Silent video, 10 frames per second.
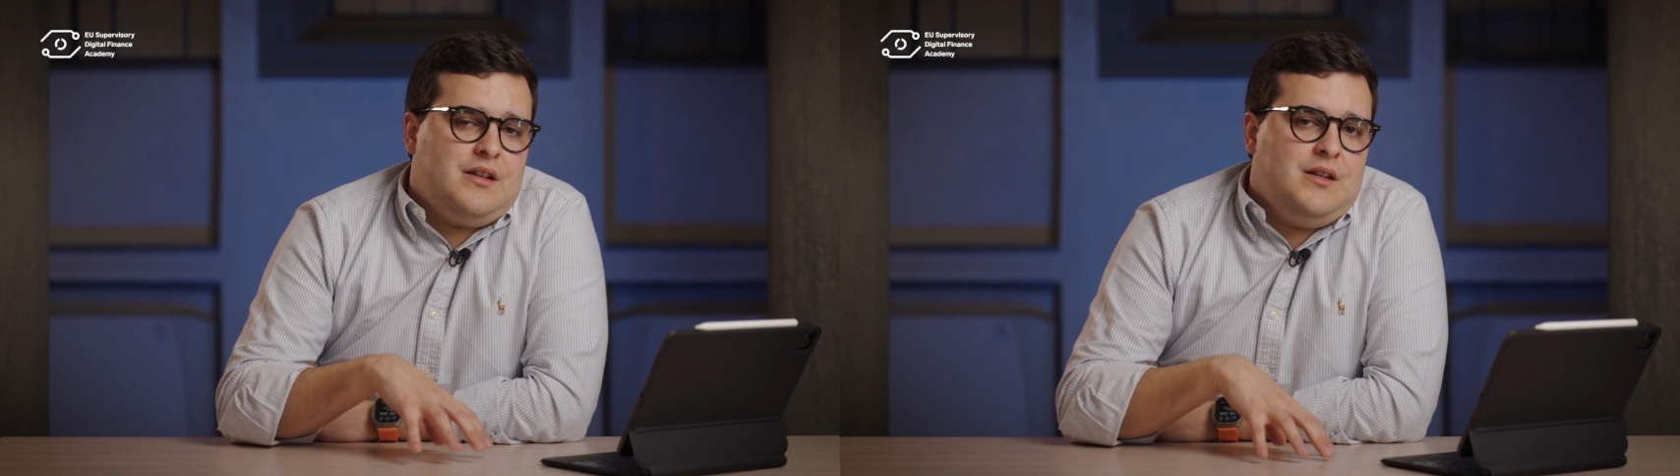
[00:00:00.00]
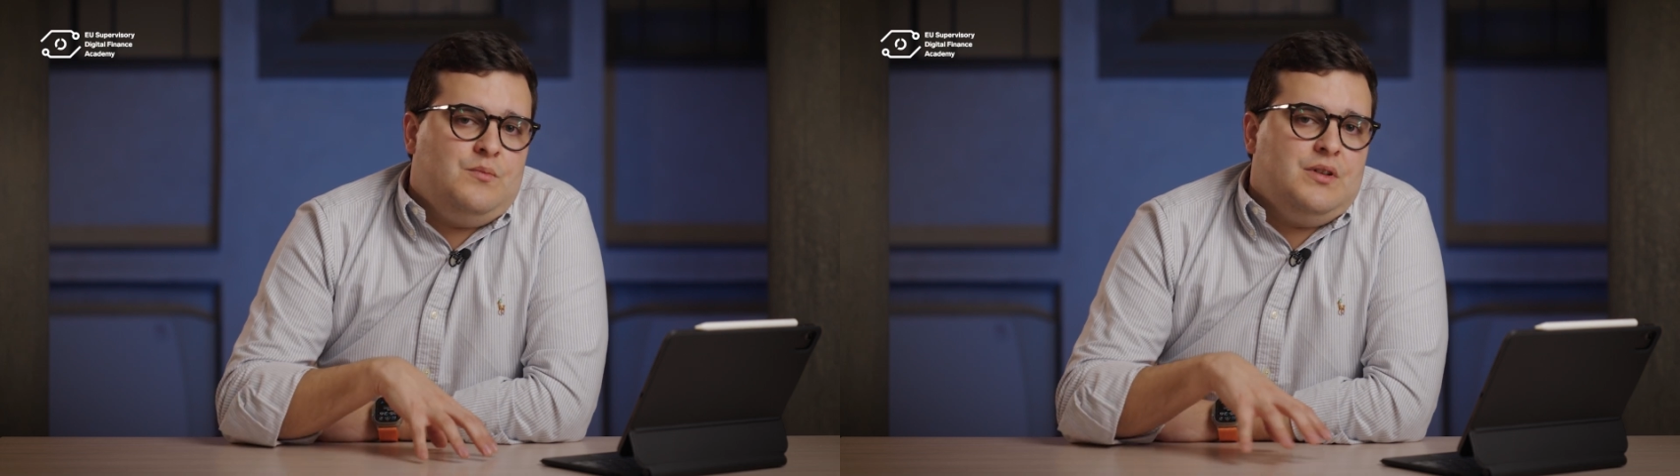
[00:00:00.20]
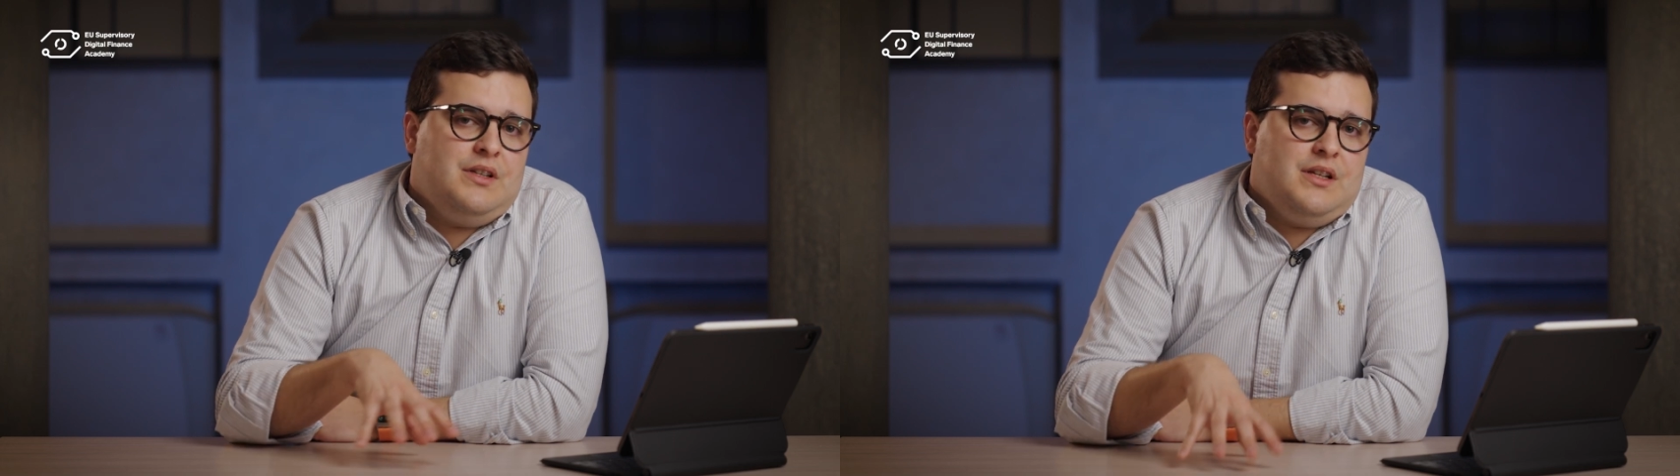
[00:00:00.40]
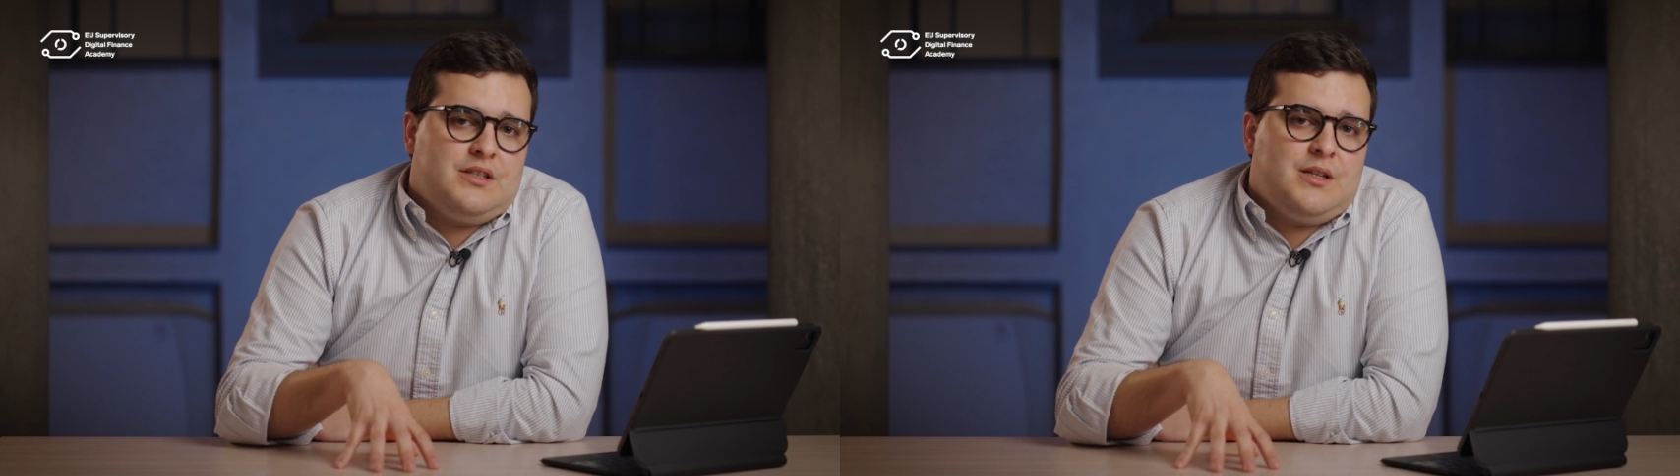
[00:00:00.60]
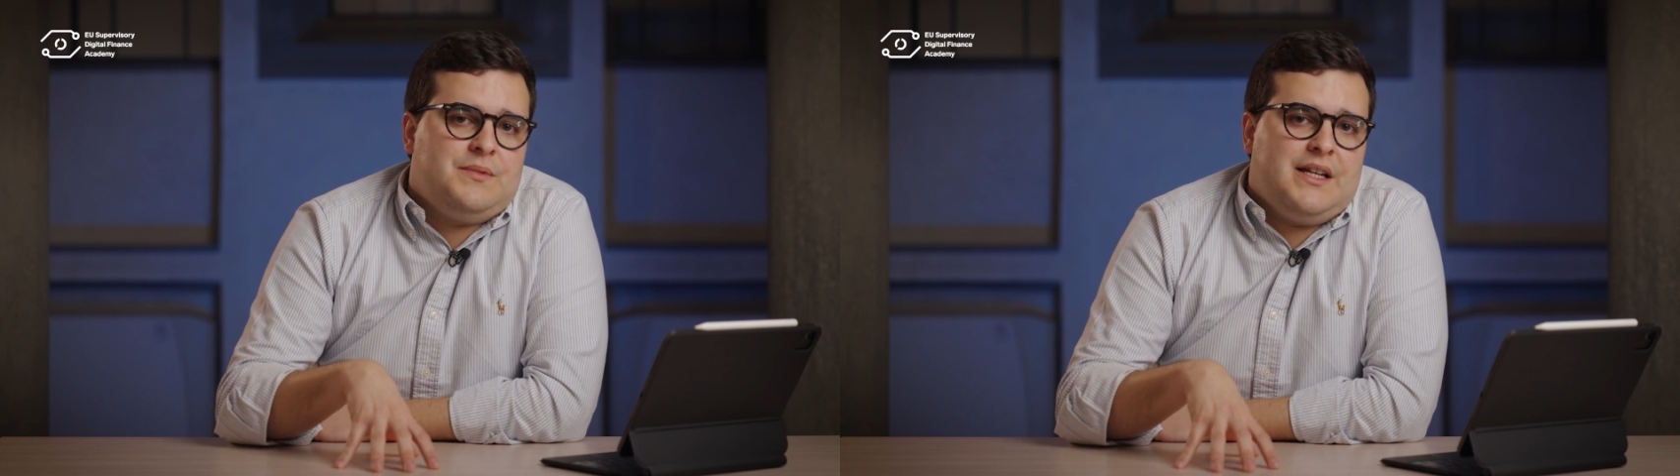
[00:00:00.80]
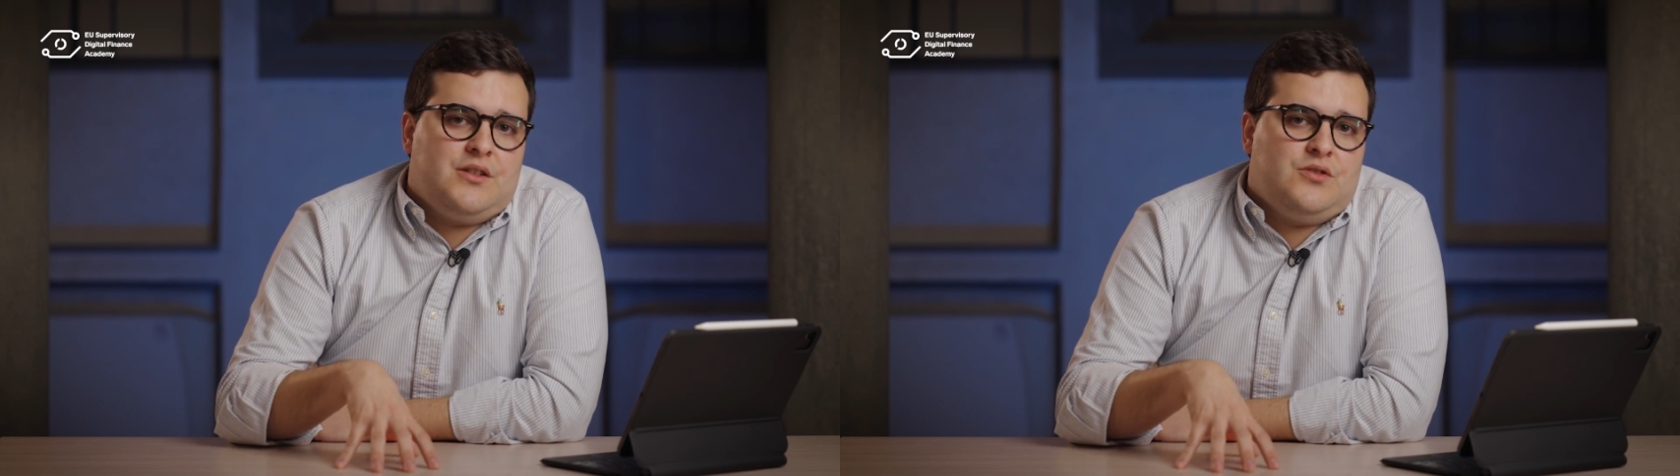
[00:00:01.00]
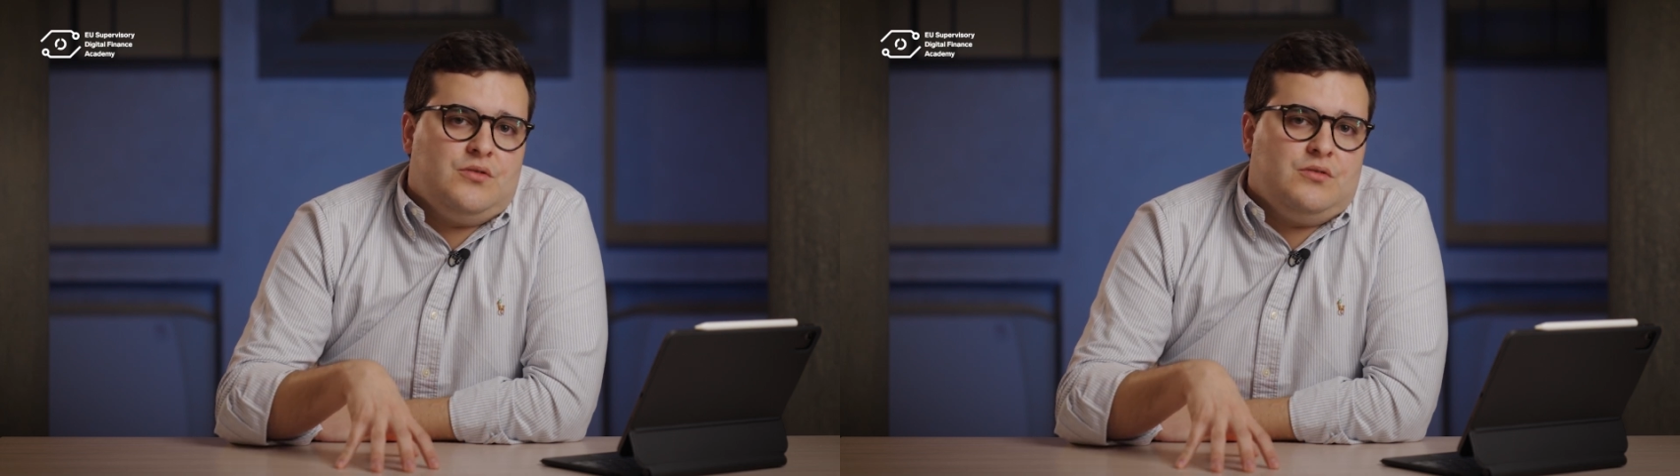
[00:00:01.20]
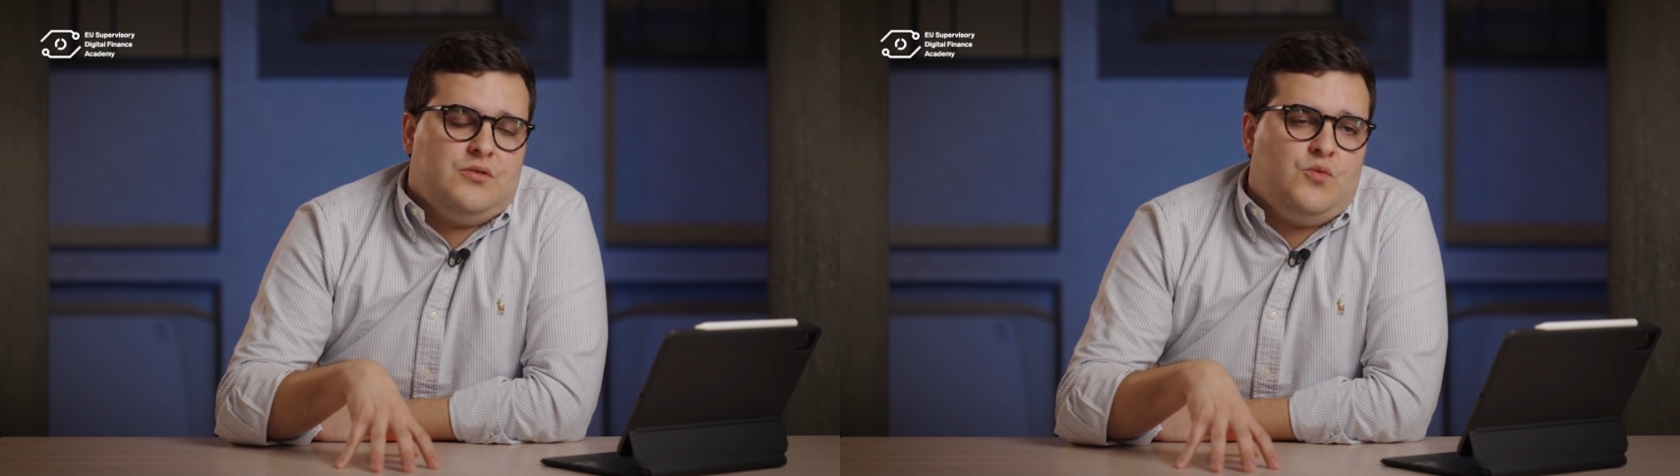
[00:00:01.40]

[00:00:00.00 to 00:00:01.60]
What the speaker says: in building a subtech tool,